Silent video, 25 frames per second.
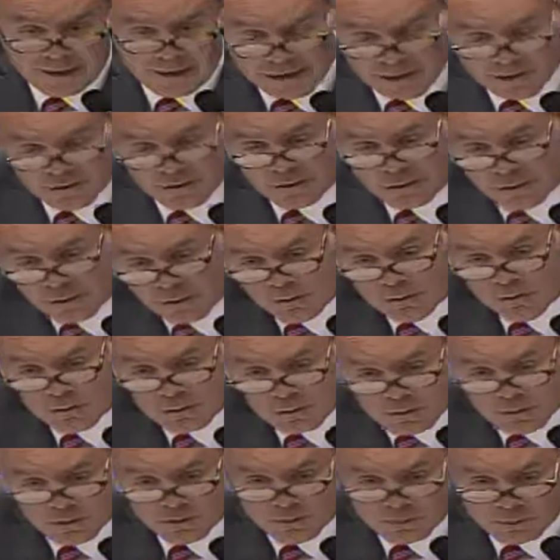and use
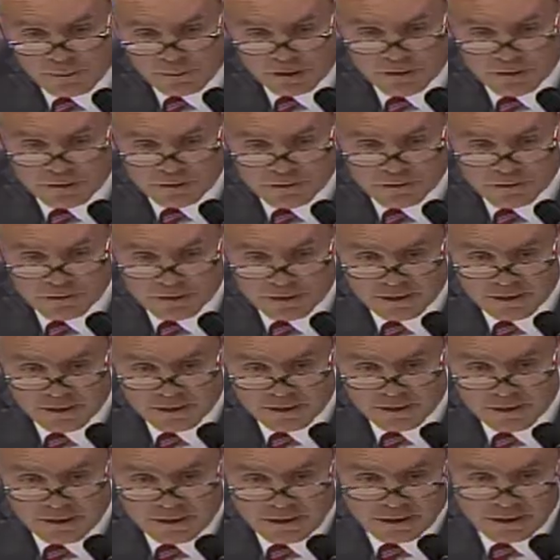those monies
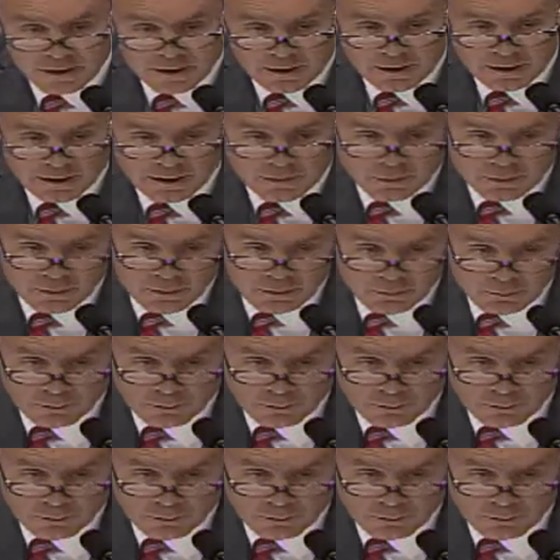uh, with,